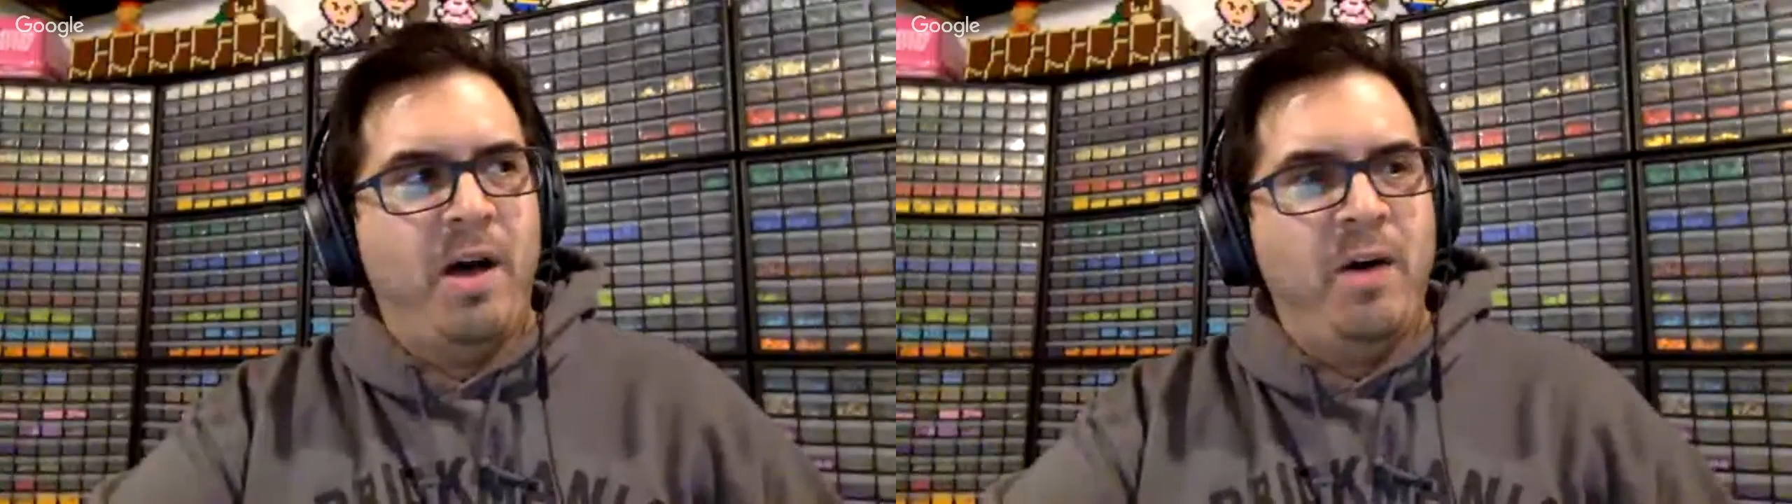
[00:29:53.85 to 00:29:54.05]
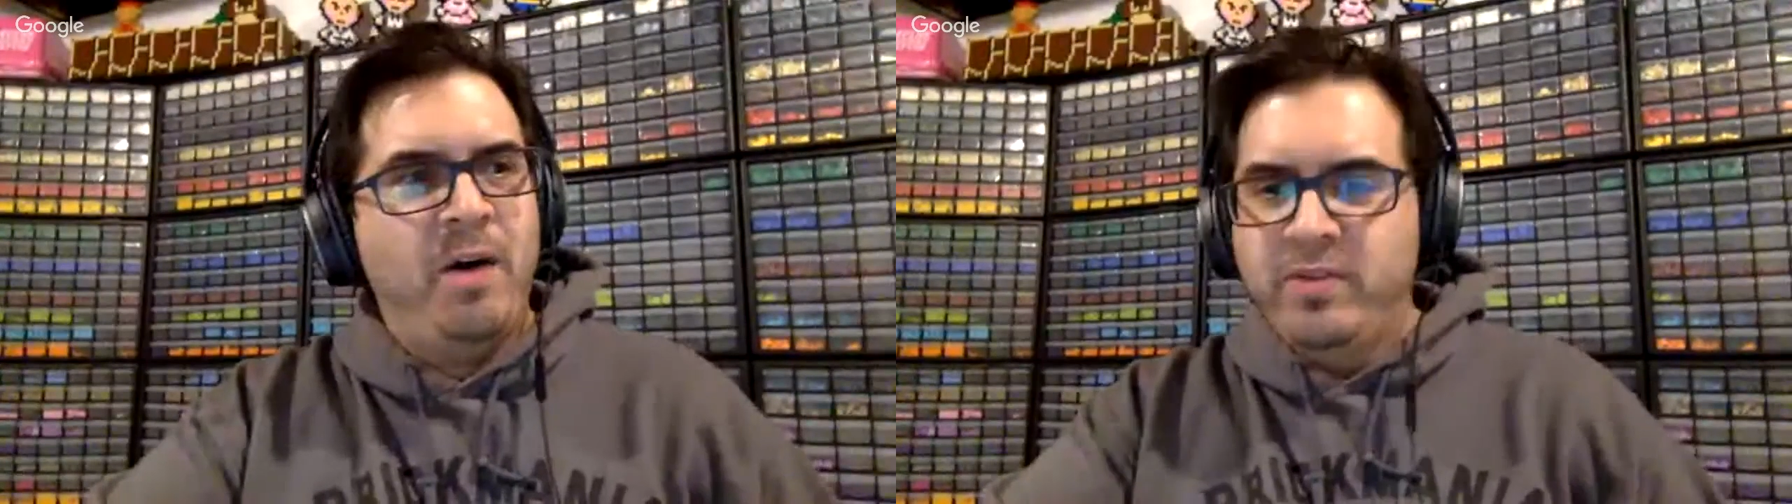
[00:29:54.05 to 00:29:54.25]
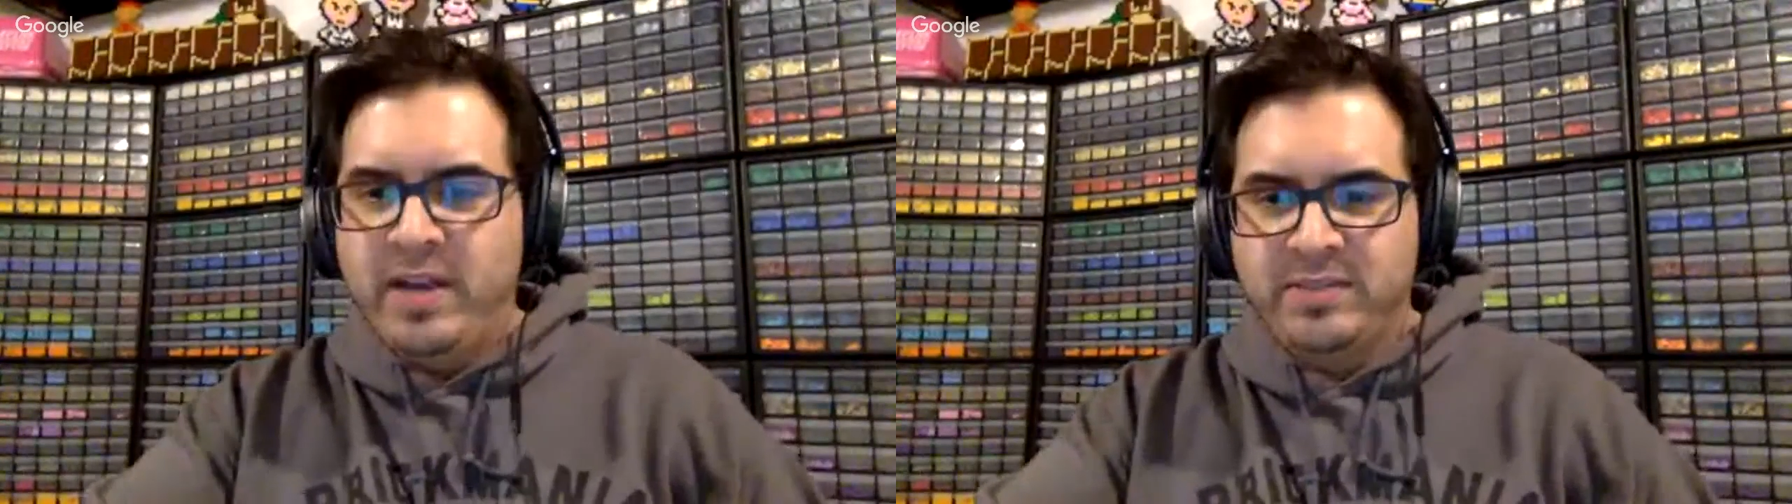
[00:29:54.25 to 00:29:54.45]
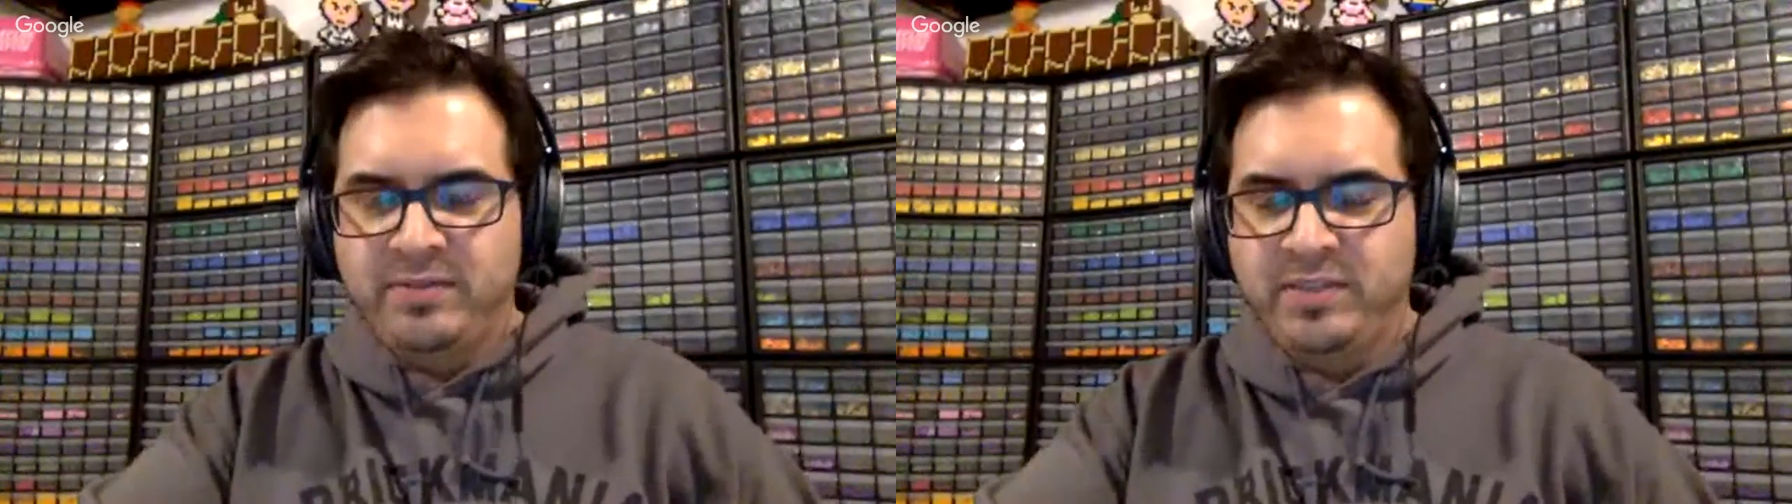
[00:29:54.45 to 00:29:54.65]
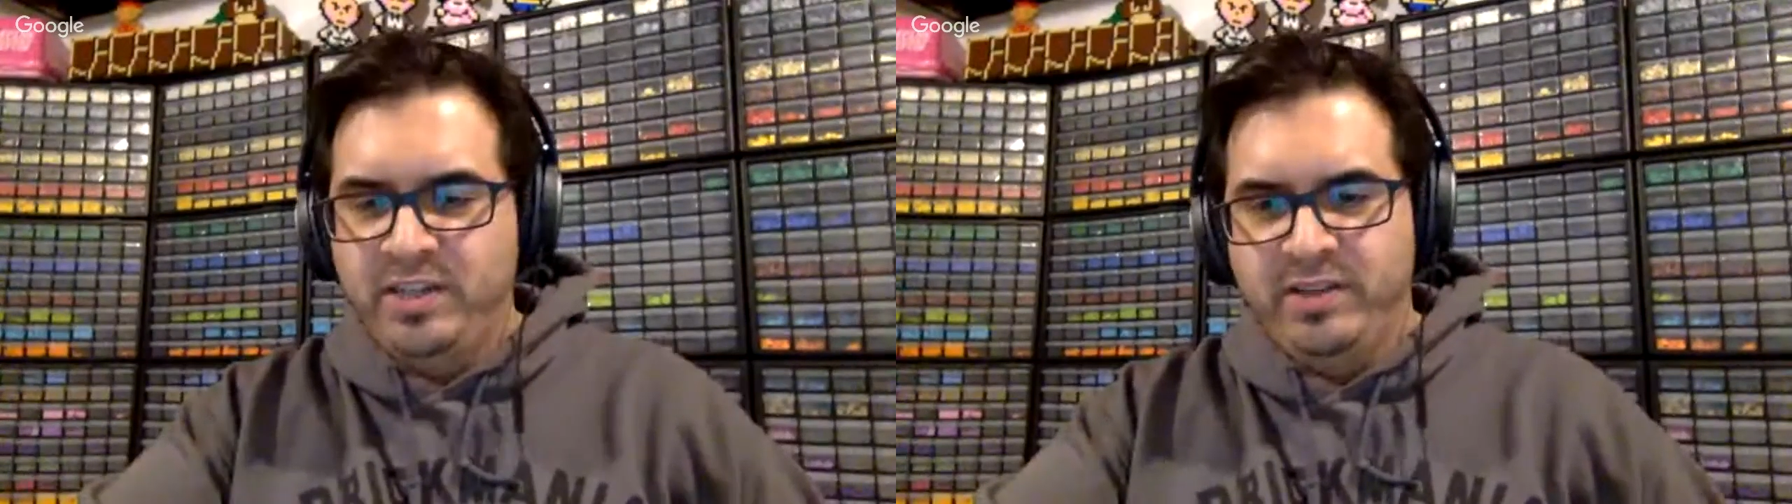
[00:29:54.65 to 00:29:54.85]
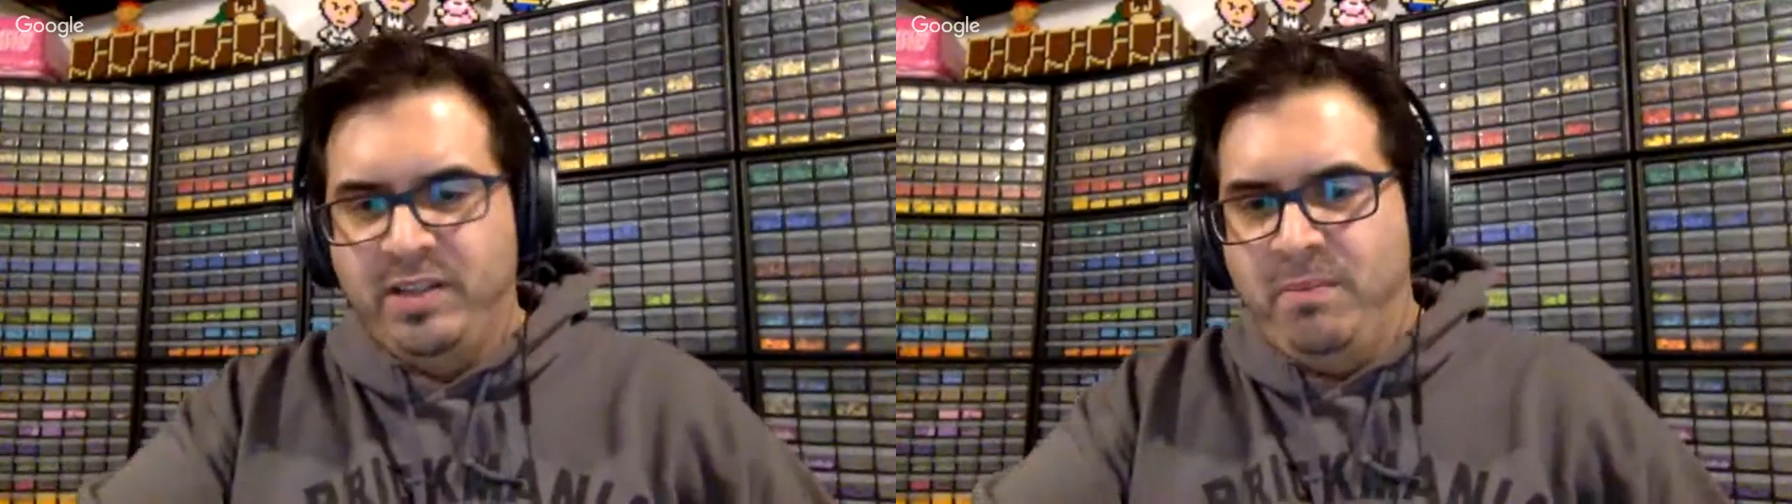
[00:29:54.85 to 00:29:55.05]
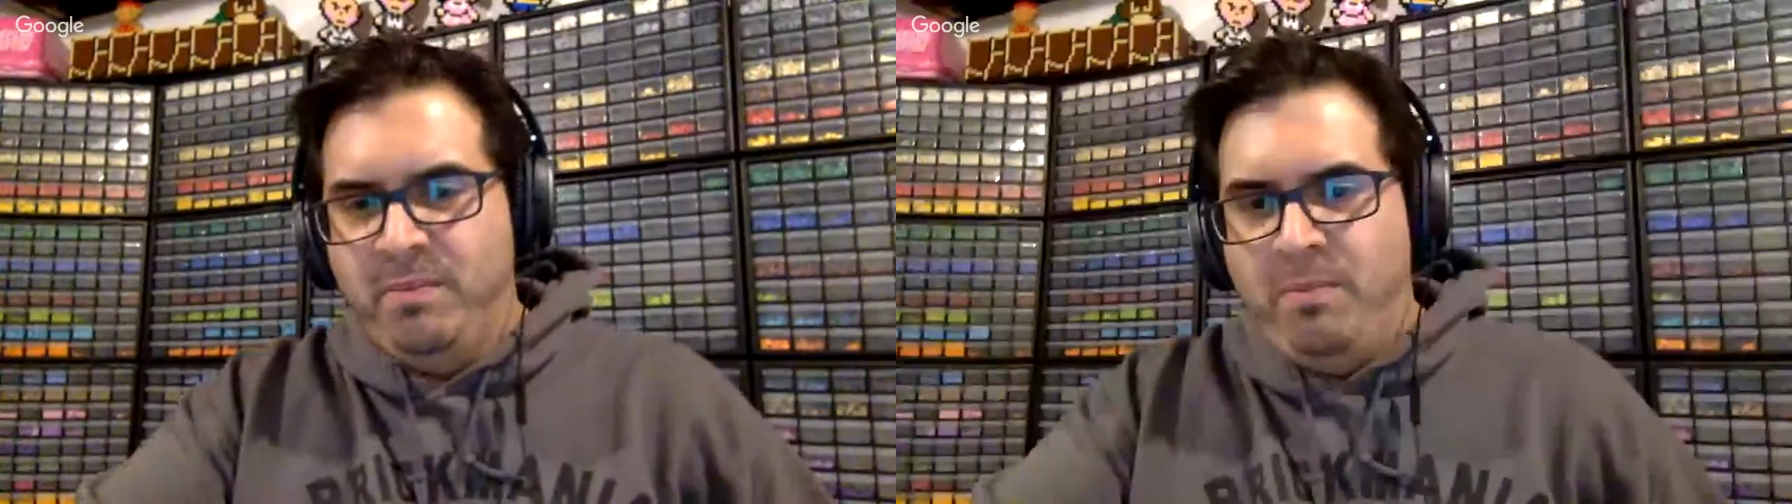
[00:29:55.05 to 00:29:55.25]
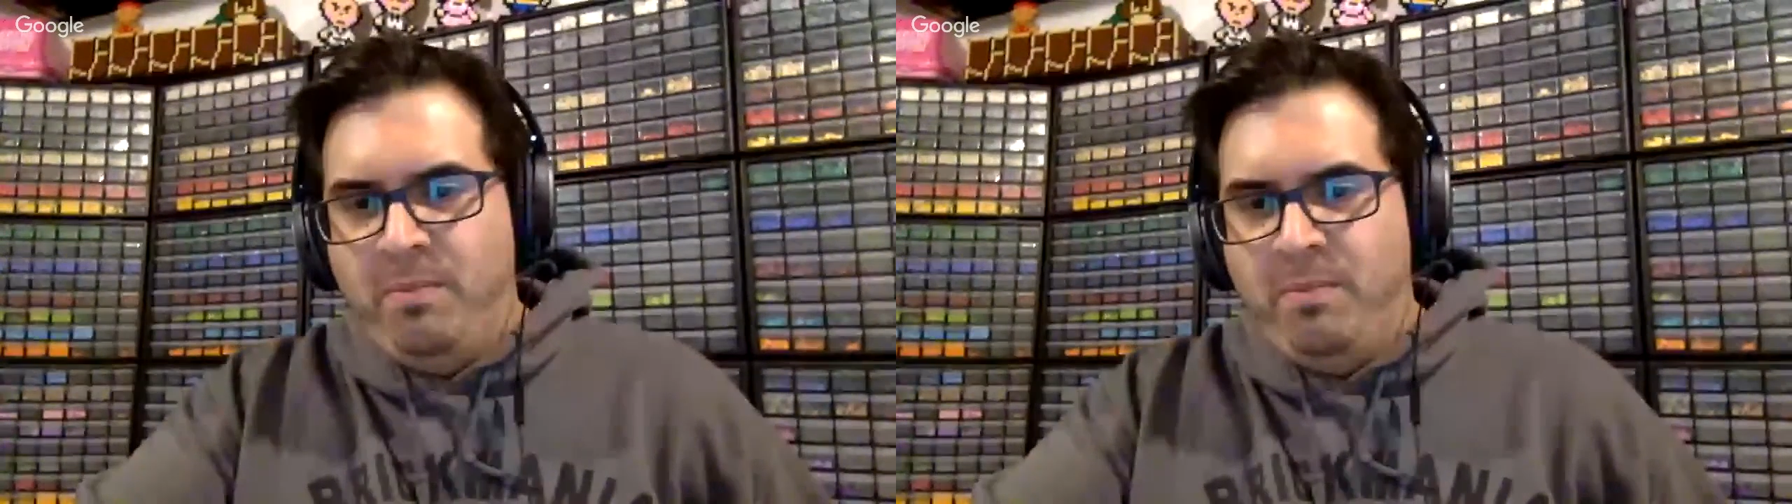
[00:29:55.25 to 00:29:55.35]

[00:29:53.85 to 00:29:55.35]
meet you guys for dinner at the mall.